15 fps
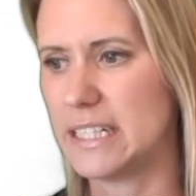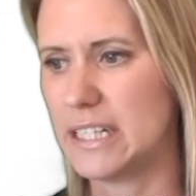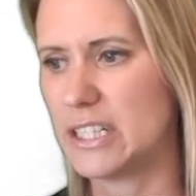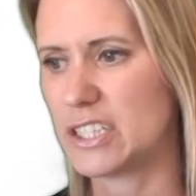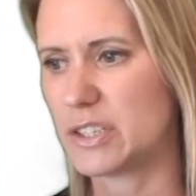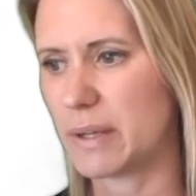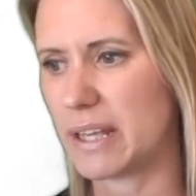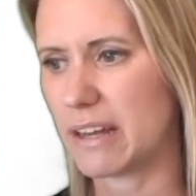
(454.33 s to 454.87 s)

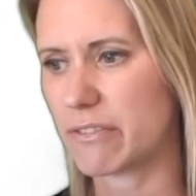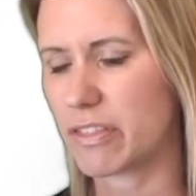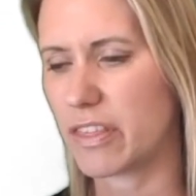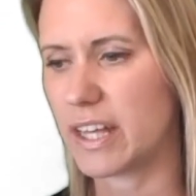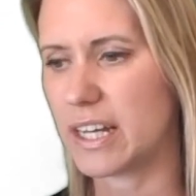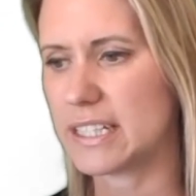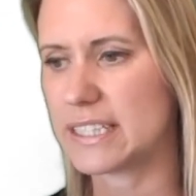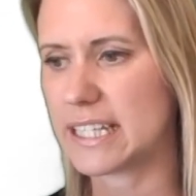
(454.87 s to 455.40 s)
So we have
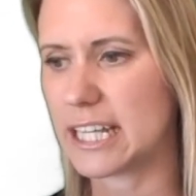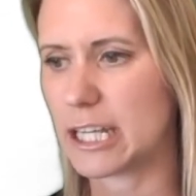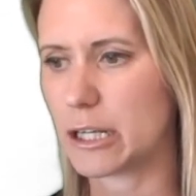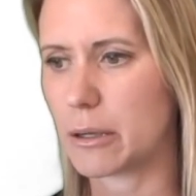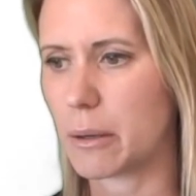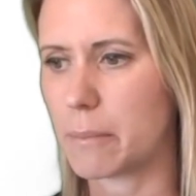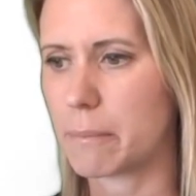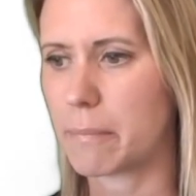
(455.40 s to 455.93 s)

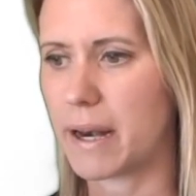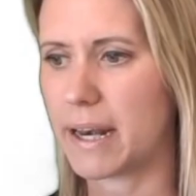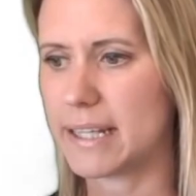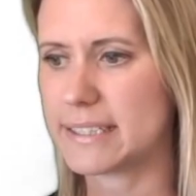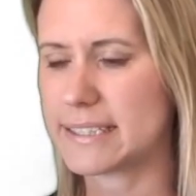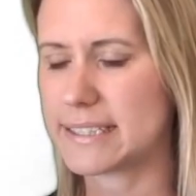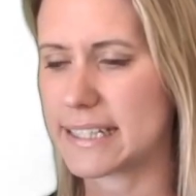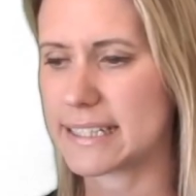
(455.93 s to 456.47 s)
13
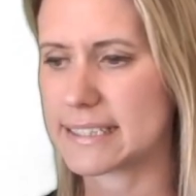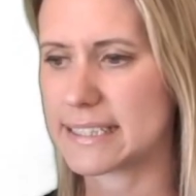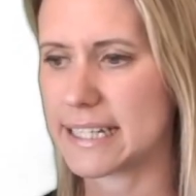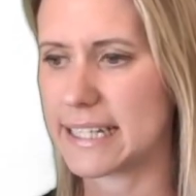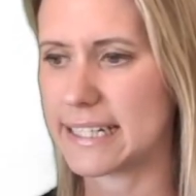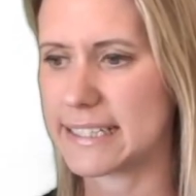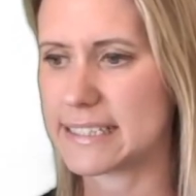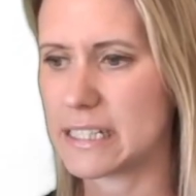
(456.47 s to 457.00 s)
plus
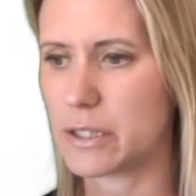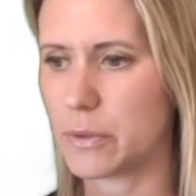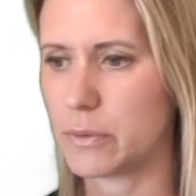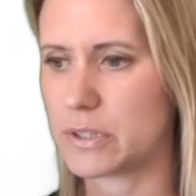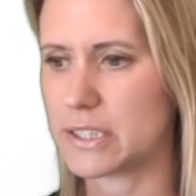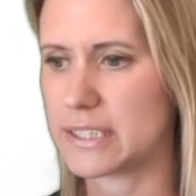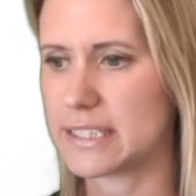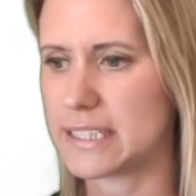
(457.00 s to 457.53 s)
16 is equal
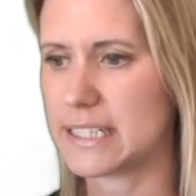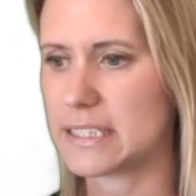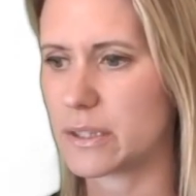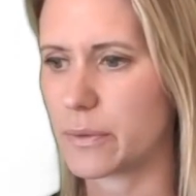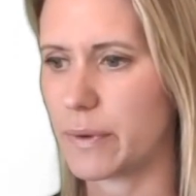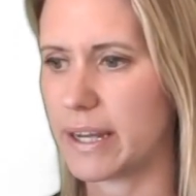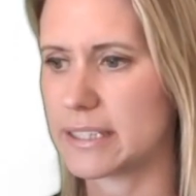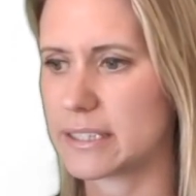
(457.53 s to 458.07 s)
to c
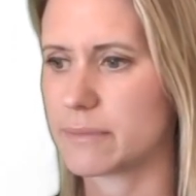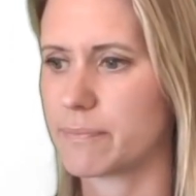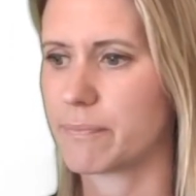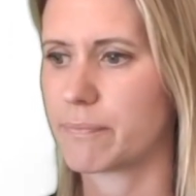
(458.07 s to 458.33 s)
squared.